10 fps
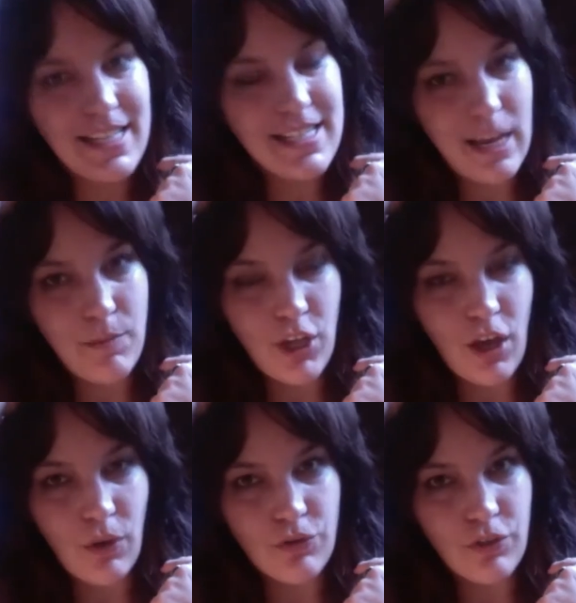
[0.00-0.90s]
same
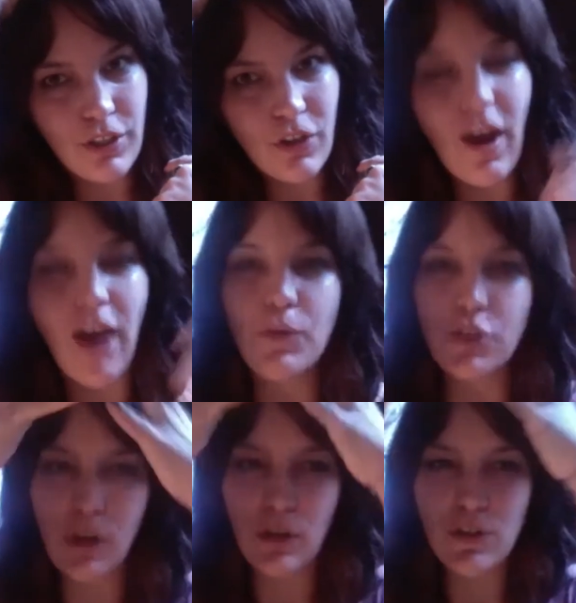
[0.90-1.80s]
goes for the crown,
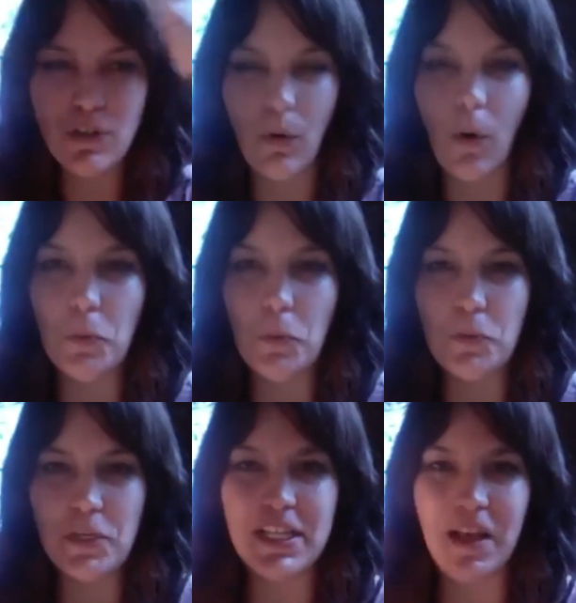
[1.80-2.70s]
which also
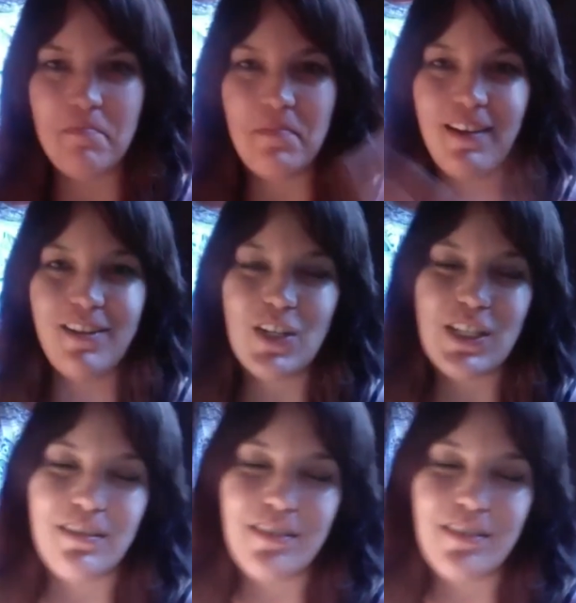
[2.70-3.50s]
opens up, but just,